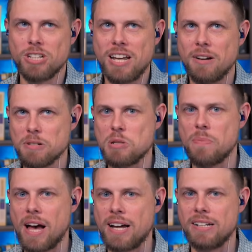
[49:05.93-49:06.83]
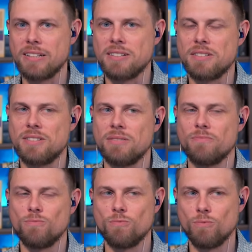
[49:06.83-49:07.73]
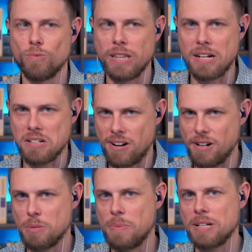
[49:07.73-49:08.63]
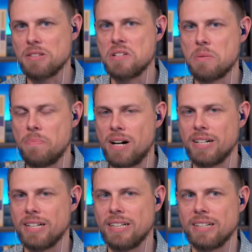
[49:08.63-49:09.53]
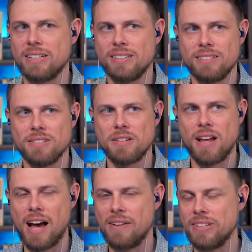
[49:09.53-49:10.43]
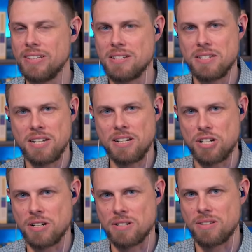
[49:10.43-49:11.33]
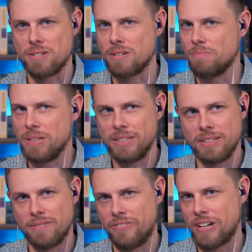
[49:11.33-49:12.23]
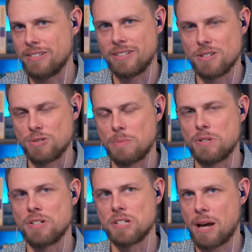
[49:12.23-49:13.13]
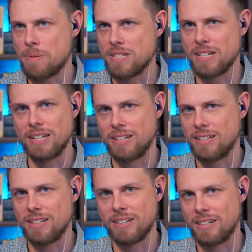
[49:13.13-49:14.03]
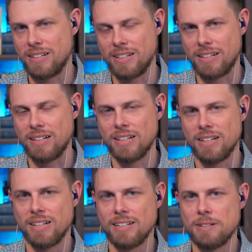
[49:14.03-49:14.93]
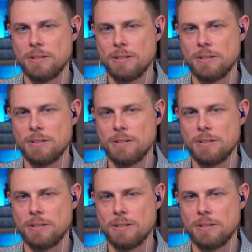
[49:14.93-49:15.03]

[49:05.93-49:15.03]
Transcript: charismatics when they talk about the demonic, yes, having these teachings that are completely unfounded in scripture. Yeah, come to me and get the secret teaching.